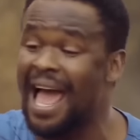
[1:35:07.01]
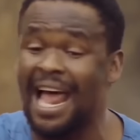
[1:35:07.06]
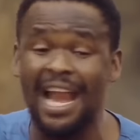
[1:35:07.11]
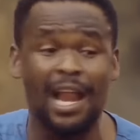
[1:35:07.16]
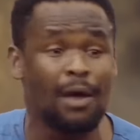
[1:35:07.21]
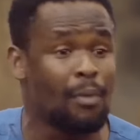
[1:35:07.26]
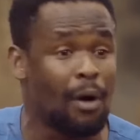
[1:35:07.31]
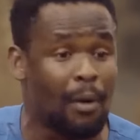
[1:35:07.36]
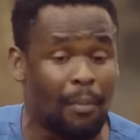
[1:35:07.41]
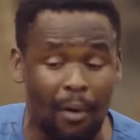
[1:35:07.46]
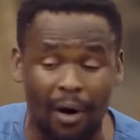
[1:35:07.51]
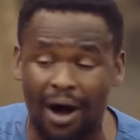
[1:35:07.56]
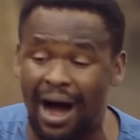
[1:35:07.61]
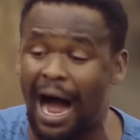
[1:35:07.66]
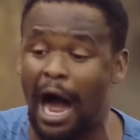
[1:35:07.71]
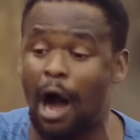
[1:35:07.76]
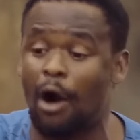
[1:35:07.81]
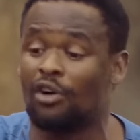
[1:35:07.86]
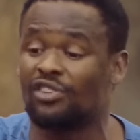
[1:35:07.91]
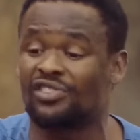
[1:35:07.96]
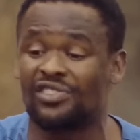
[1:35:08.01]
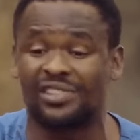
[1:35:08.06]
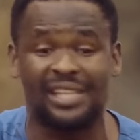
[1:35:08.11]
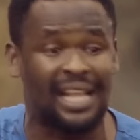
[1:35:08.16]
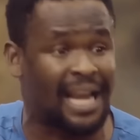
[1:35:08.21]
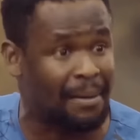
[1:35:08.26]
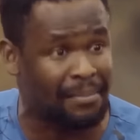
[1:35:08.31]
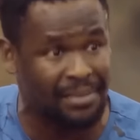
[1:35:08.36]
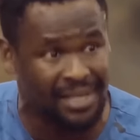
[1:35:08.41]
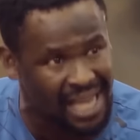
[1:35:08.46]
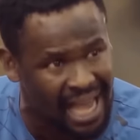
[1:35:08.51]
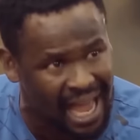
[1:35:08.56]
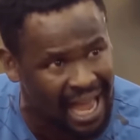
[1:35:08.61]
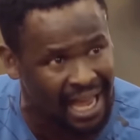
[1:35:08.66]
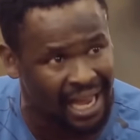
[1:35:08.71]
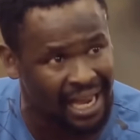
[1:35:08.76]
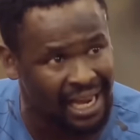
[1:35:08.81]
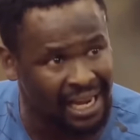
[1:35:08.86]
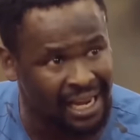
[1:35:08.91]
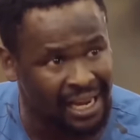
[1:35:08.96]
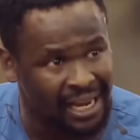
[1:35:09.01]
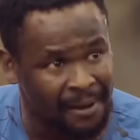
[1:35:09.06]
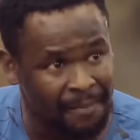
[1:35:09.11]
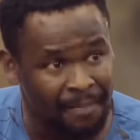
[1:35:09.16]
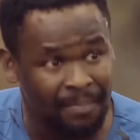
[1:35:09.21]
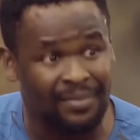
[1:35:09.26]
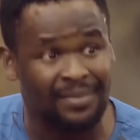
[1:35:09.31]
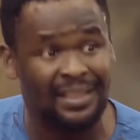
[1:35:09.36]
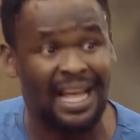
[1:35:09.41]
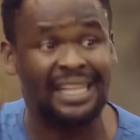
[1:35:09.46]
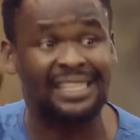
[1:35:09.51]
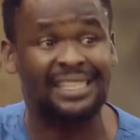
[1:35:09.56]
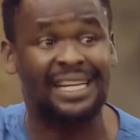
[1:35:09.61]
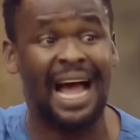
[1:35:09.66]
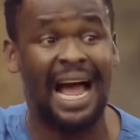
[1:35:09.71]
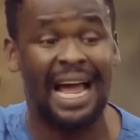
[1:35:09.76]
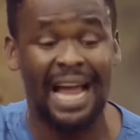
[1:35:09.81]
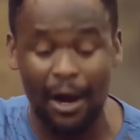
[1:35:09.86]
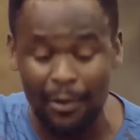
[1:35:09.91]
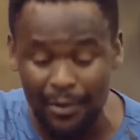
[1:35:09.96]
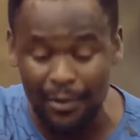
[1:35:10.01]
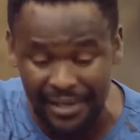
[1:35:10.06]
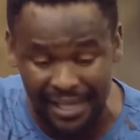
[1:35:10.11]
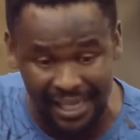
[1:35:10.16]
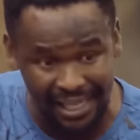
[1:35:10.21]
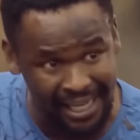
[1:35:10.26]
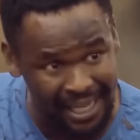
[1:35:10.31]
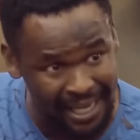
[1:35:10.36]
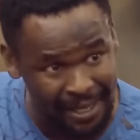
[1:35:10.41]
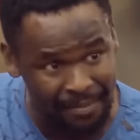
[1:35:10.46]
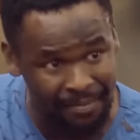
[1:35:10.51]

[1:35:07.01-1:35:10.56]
early momo house till I'm there. That guy, I will kill